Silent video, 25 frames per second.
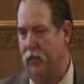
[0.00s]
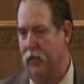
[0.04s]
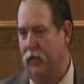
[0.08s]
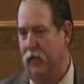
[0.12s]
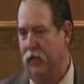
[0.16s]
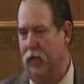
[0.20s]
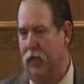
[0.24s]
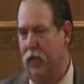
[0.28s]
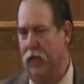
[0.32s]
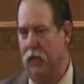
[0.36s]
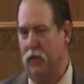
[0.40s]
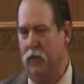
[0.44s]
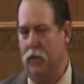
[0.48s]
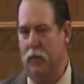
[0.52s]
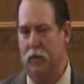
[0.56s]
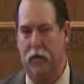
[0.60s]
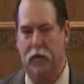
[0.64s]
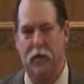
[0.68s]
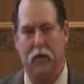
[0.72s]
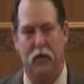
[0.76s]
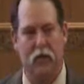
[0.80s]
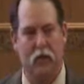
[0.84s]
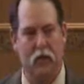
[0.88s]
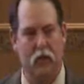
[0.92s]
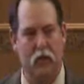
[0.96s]
And that would
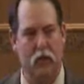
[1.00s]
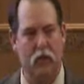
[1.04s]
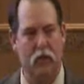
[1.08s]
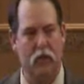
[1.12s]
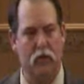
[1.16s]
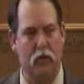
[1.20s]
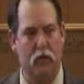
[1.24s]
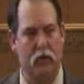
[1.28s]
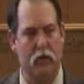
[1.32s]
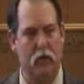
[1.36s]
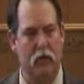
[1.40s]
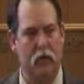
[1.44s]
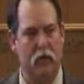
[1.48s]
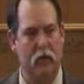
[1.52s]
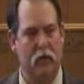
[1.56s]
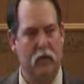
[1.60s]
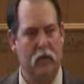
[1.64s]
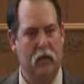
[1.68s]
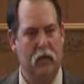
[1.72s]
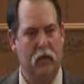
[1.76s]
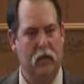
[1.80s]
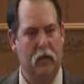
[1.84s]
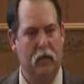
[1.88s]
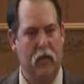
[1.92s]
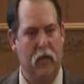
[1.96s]
be the union
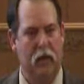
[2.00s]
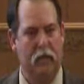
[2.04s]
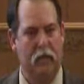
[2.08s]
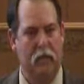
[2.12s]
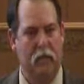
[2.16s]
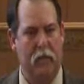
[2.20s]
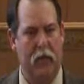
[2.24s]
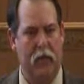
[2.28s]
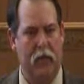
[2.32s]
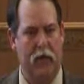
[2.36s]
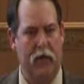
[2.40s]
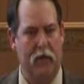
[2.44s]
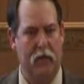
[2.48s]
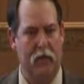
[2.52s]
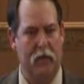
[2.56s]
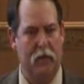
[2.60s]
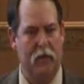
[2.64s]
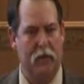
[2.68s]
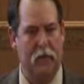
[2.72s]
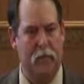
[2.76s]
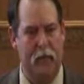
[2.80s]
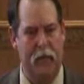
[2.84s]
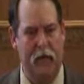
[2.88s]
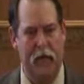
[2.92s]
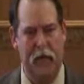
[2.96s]
of a man
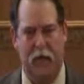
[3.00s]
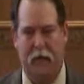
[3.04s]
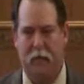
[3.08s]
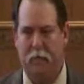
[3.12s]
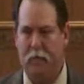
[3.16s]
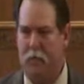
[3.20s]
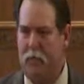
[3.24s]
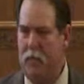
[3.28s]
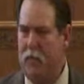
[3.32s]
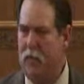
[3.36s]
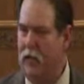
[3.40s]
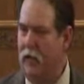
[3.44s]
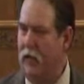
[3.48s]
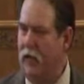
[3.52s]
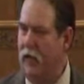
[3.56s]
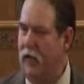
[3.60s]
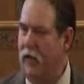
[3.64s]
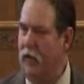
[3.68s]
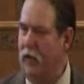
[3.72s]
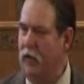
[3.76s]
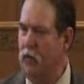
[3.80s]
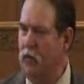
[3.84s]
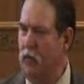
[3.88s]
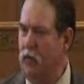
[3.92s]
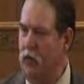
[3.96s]
with a man
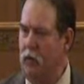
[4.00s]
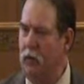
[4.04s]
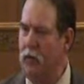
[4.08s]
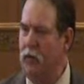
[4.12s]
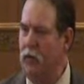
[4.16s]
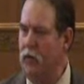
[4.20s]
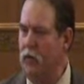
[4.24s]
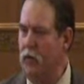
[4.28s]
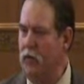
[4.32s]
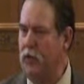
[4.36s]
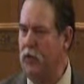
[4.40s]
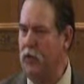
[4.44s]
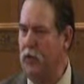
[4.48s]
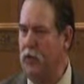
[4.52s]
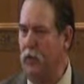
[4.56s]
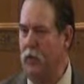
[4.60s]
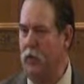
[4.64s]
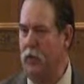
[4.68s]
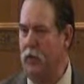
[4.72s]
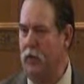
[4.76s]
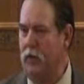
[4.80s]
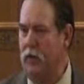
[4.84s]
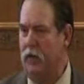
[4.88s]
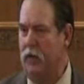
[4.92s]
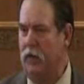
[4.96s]
and a woman with a
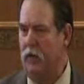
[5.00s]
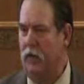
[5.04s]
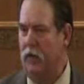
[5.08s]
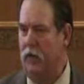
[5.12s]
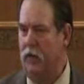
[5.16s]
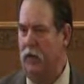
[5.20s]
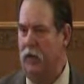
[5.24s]
woman